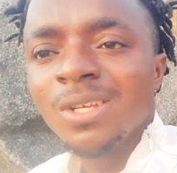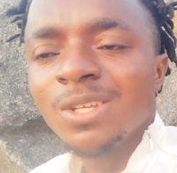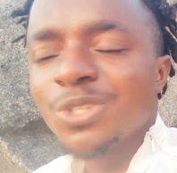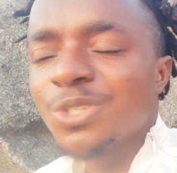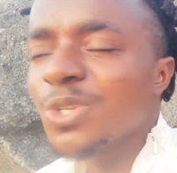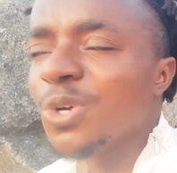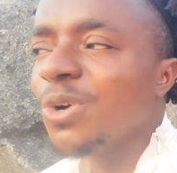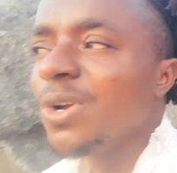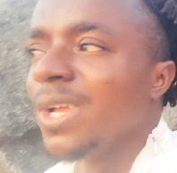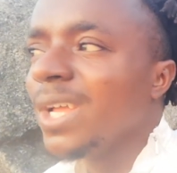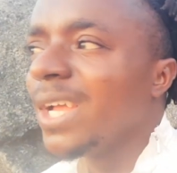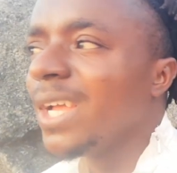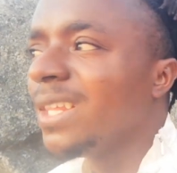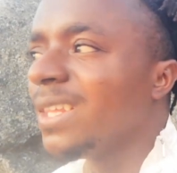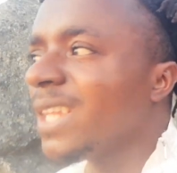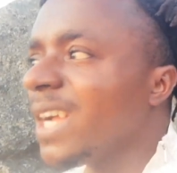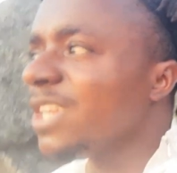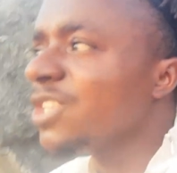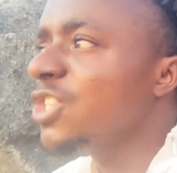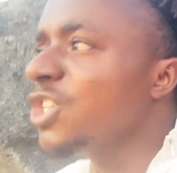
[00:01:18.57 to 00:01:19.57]
So a
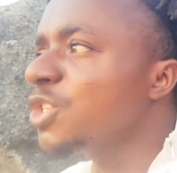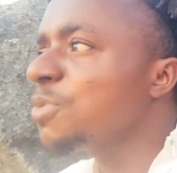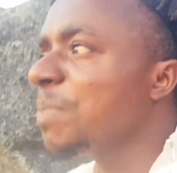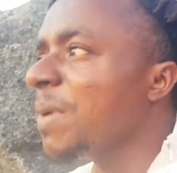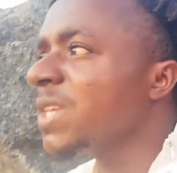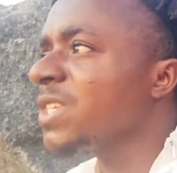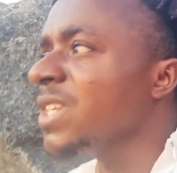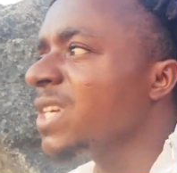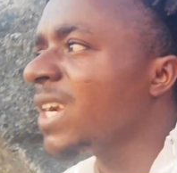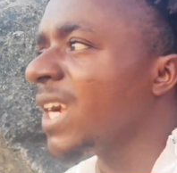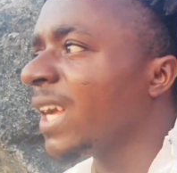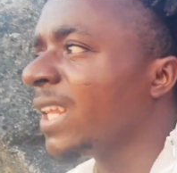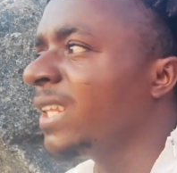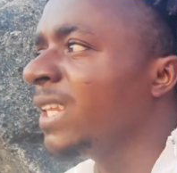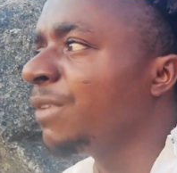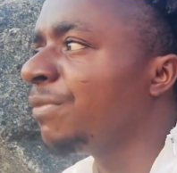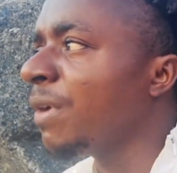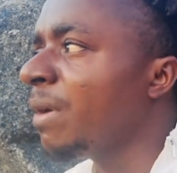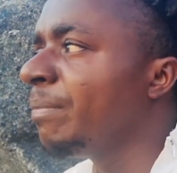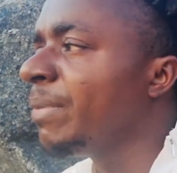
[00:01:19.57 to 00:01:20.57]
narcissist person can
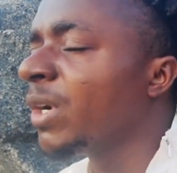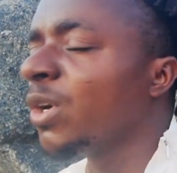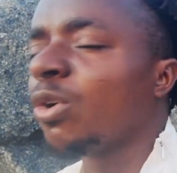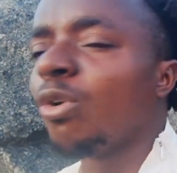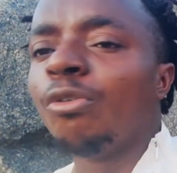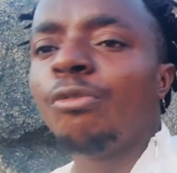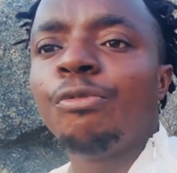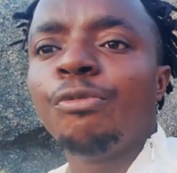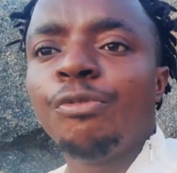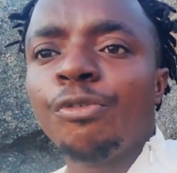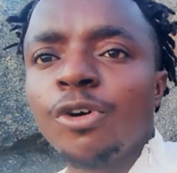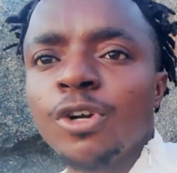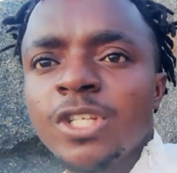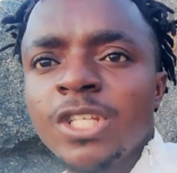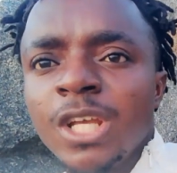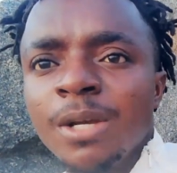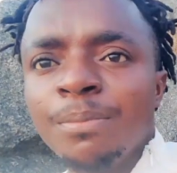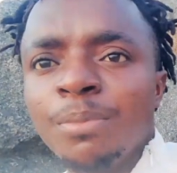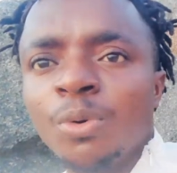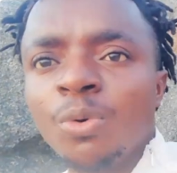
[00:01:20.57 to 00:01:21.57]
never be
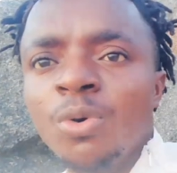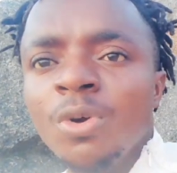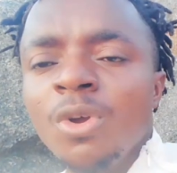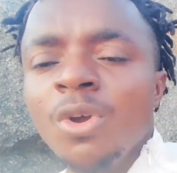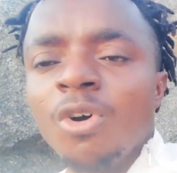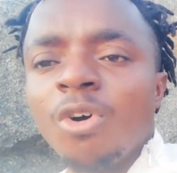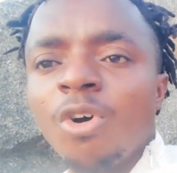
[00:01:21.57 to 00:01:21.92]
comfortable,